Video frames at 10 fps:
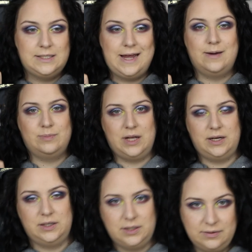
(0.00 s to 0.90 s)
Sam
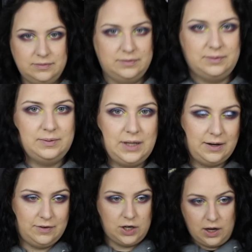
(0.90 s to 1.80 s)
liner.
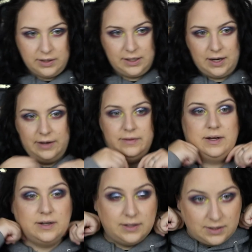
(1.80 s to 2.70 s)
not even calling it
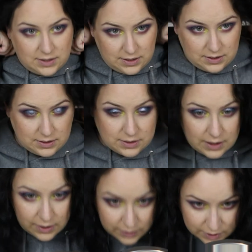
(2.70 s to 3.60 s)
eyeliner because
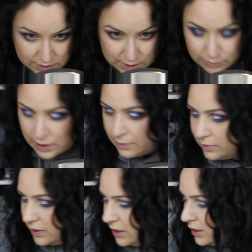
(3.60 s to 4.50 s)
I don't use it
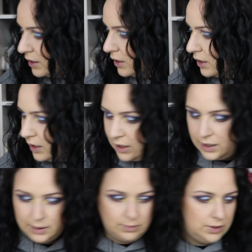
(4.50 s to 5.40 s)
properly.
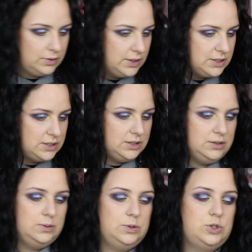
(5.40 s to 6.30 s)
I'm going
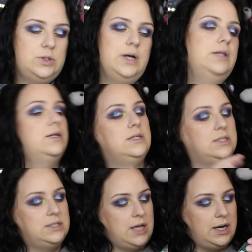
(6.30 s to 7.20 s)
to try the
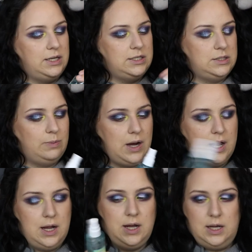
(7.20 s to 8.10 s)
setting
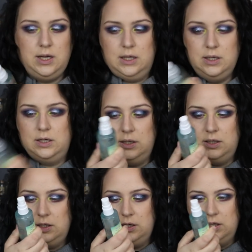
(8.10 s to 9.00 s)
spray.
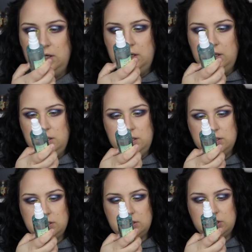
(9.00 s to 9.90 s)

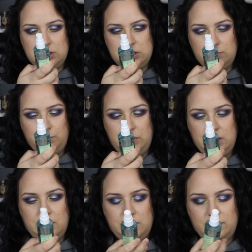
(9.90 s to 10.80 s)
This is just
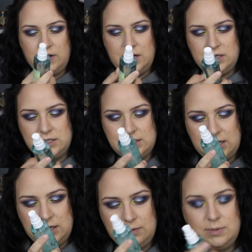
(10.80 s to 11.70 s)
purifying
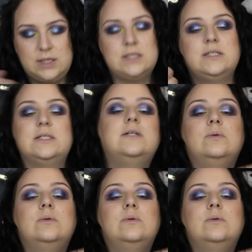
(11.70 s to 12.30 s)
setting mist.